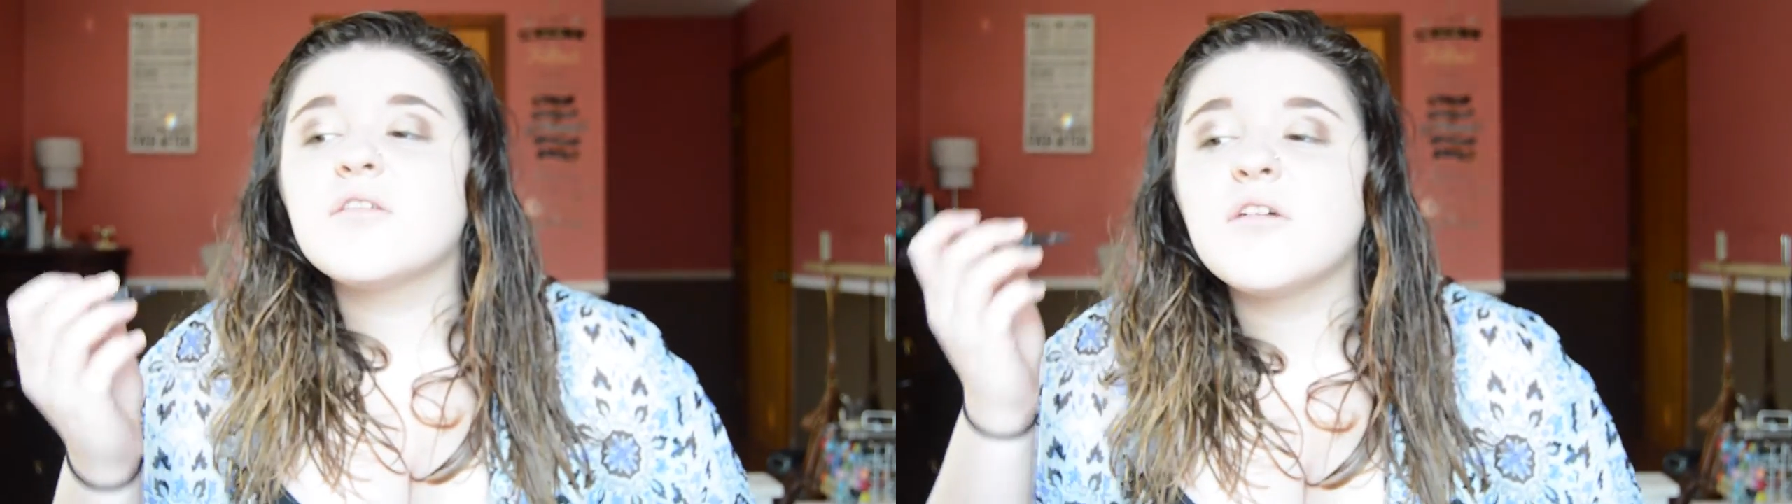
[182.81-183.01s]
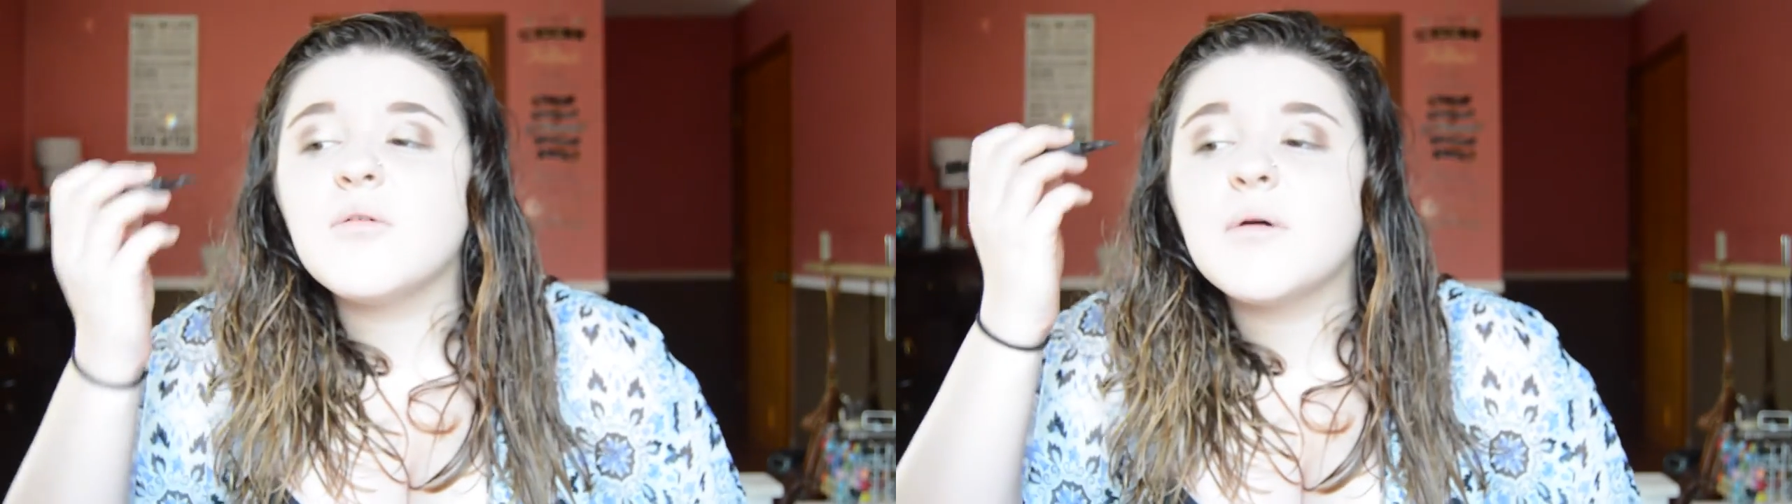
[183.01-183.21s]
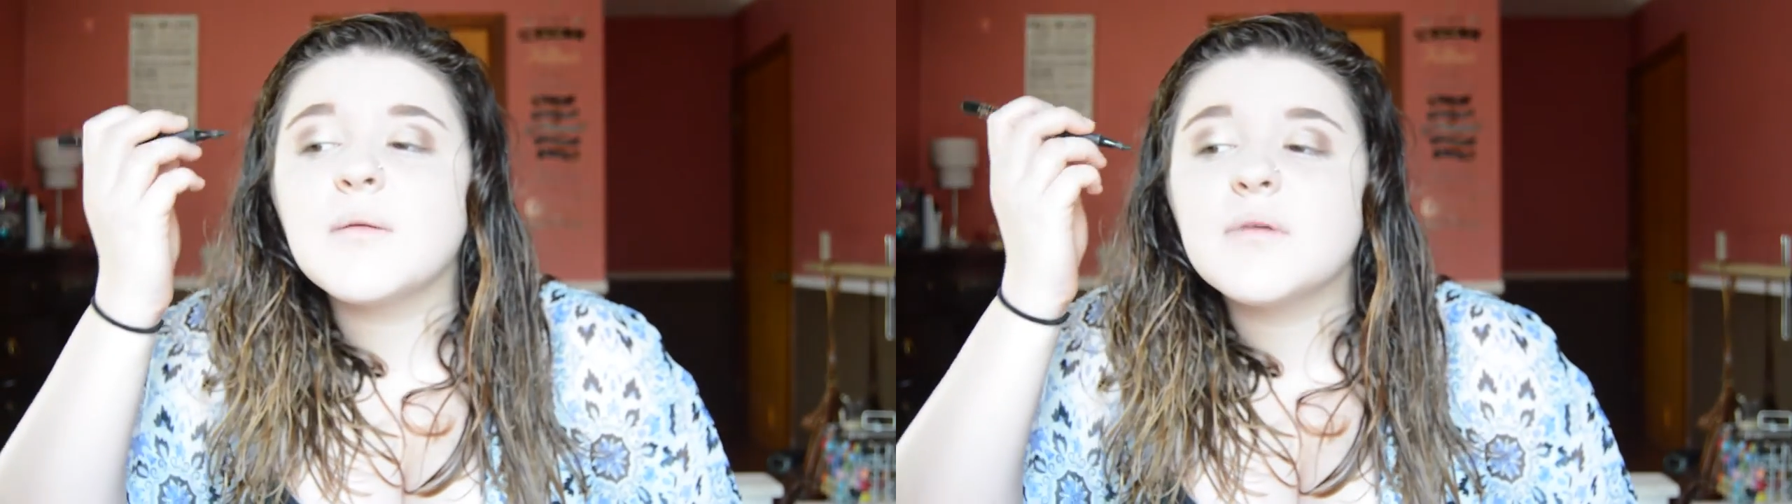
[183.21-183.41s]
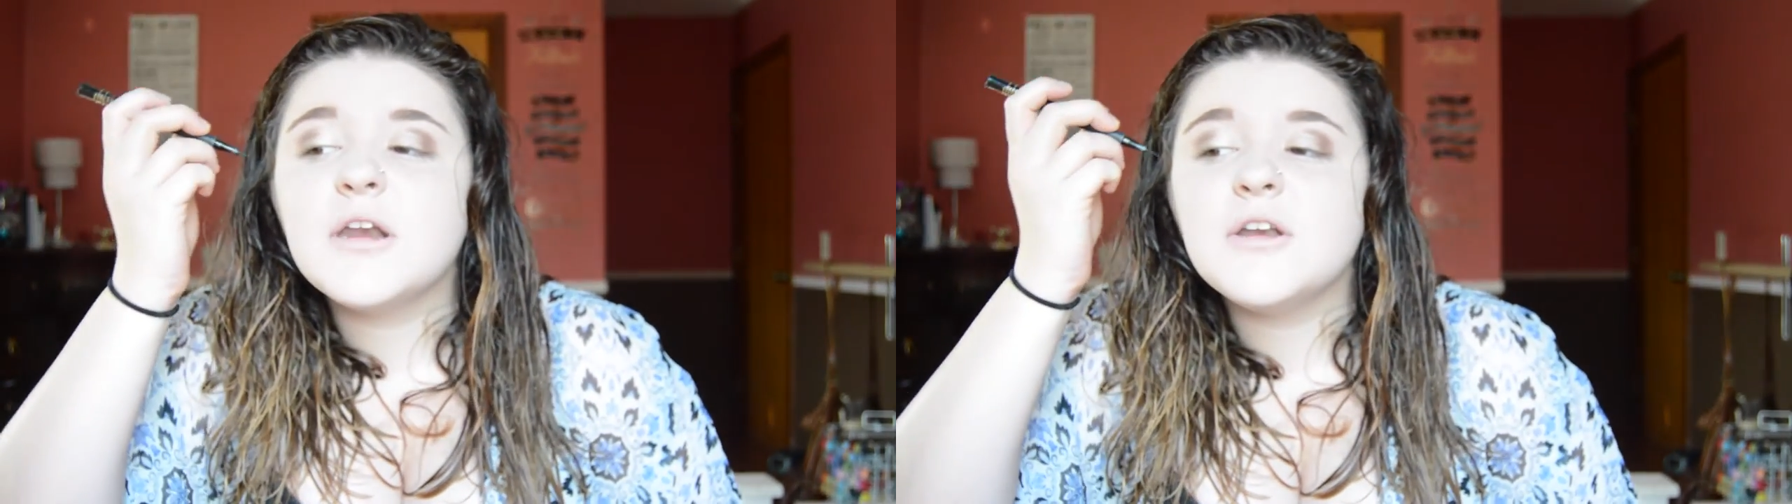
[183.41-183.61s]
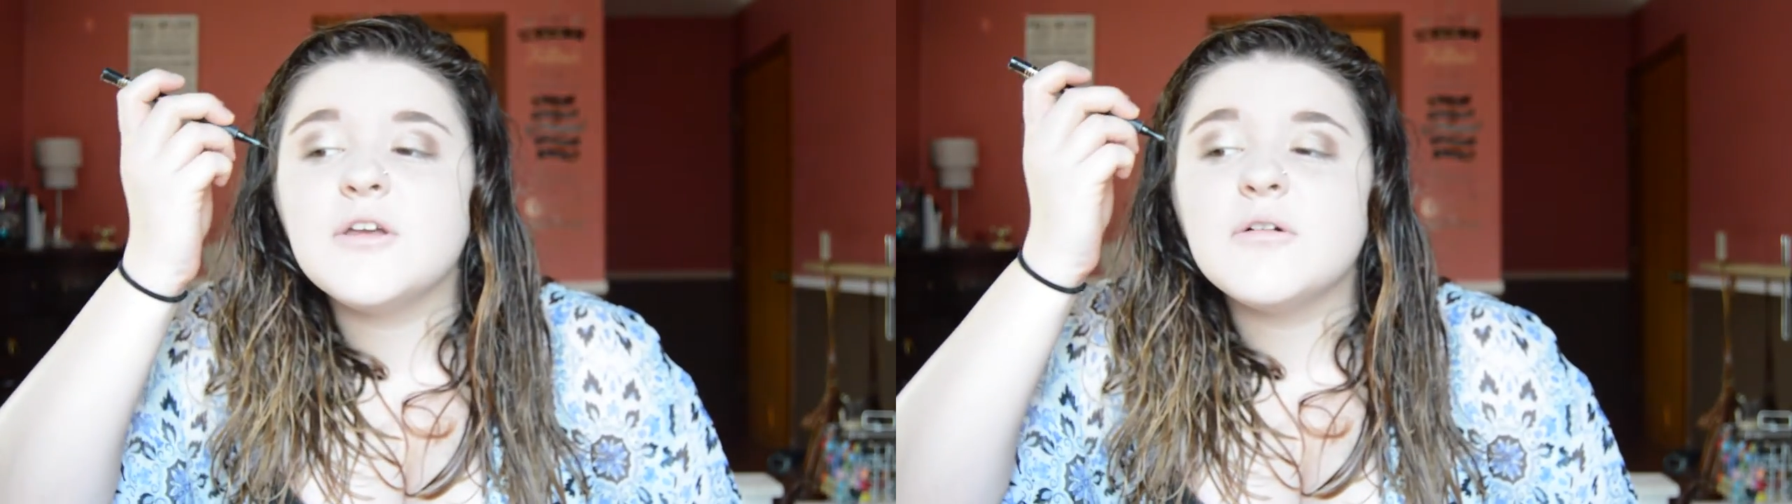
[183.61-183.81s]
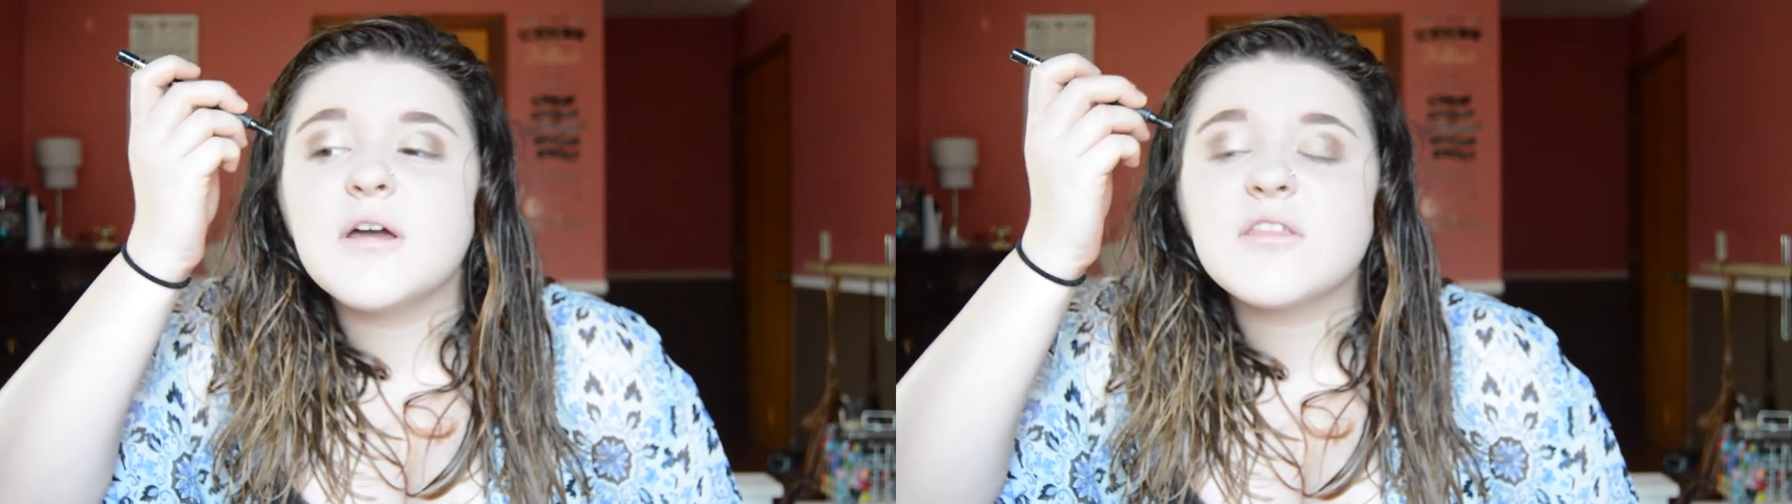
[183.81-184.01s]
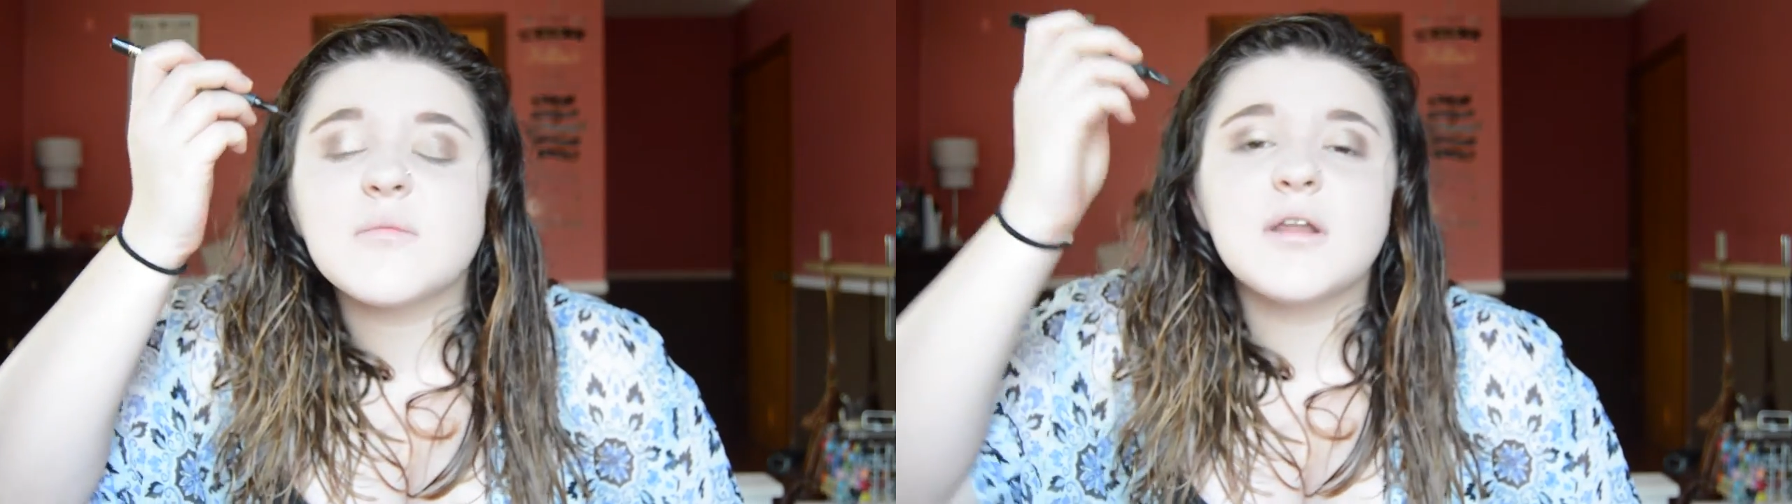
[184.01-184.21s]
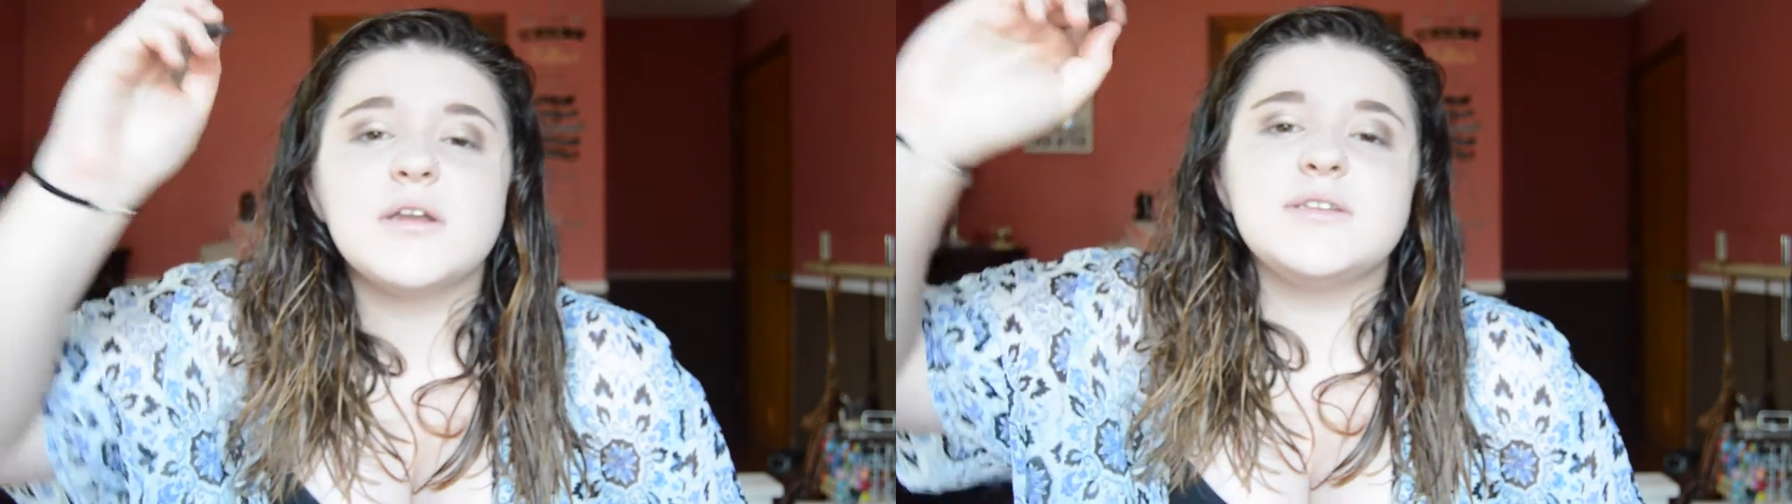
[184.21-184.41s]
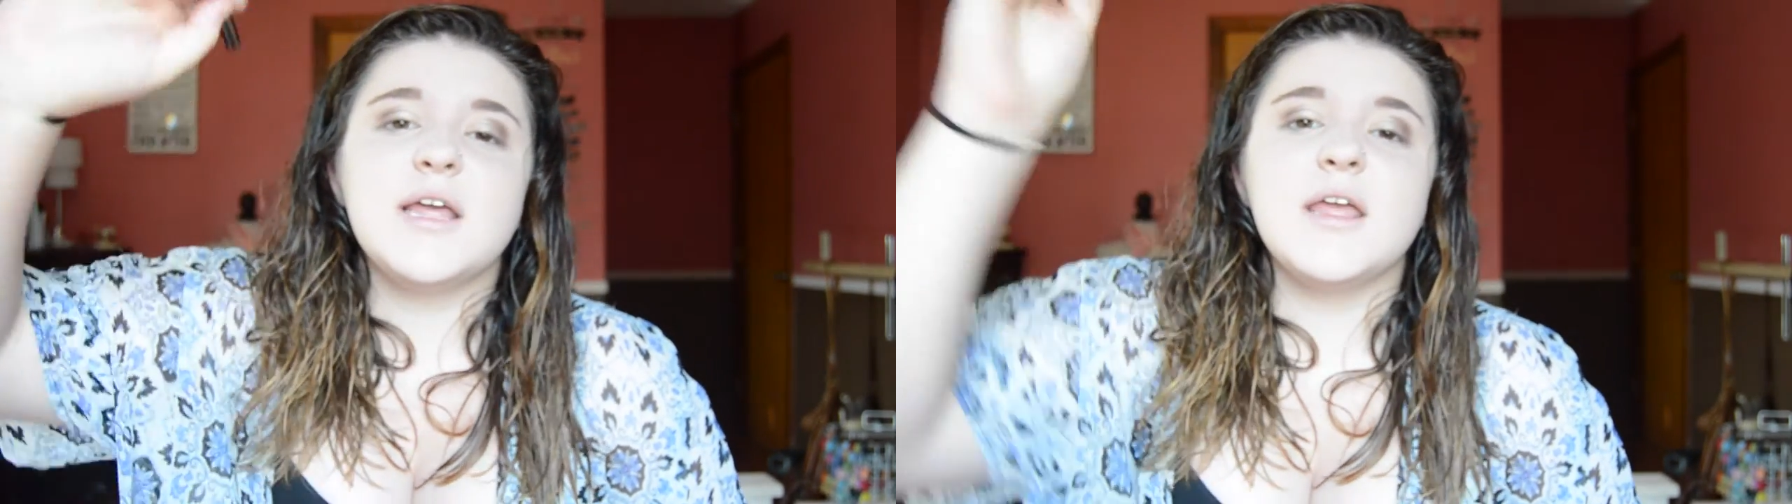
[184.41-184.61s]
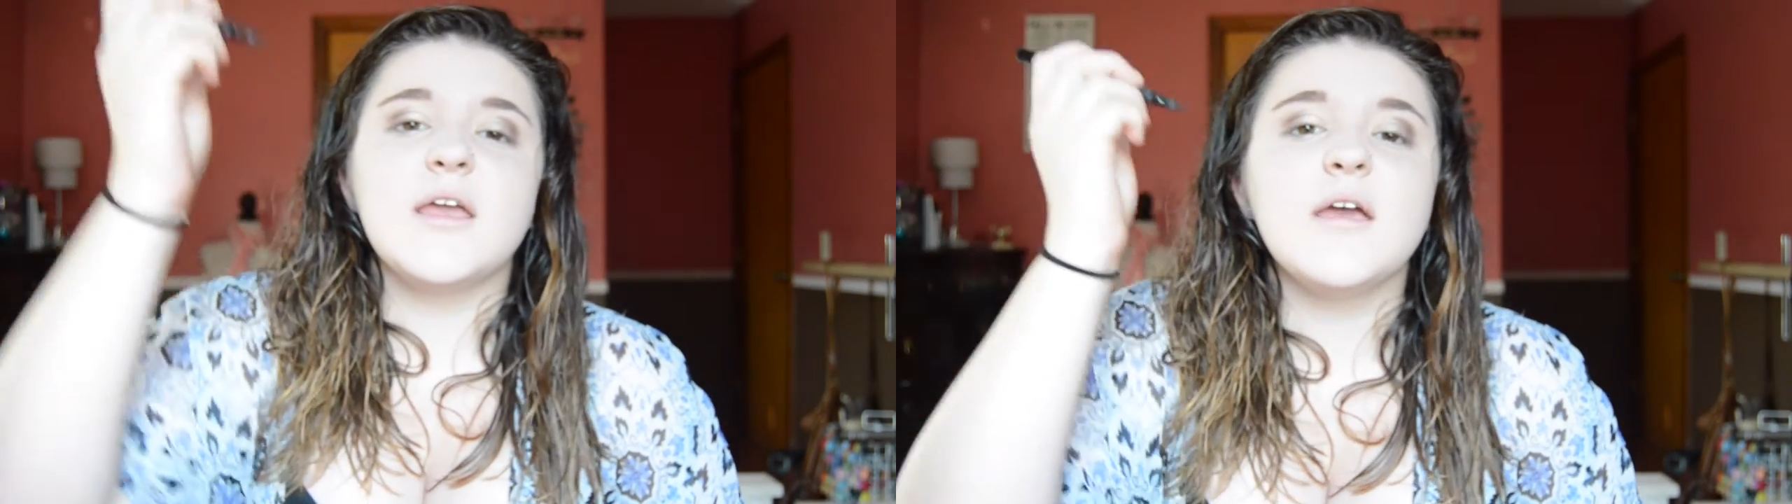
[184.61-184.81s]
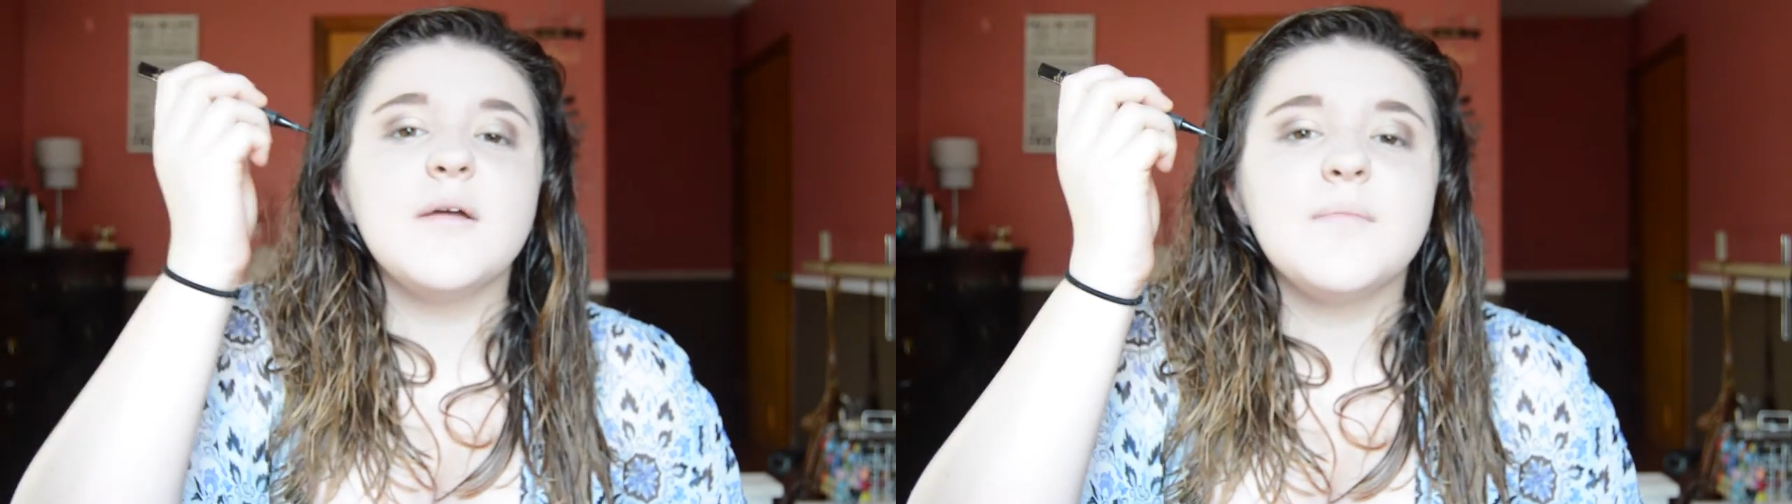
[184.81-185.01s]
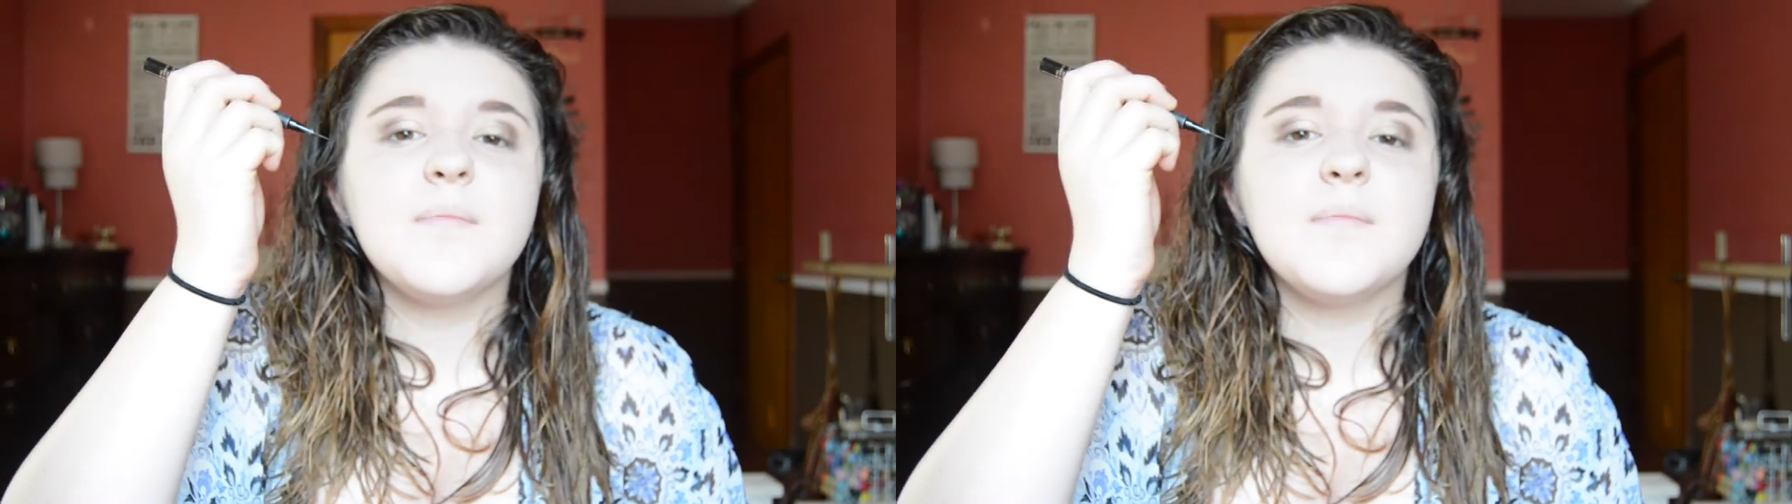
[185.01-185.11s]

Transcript: So what I'm going to do is I'm going to take it,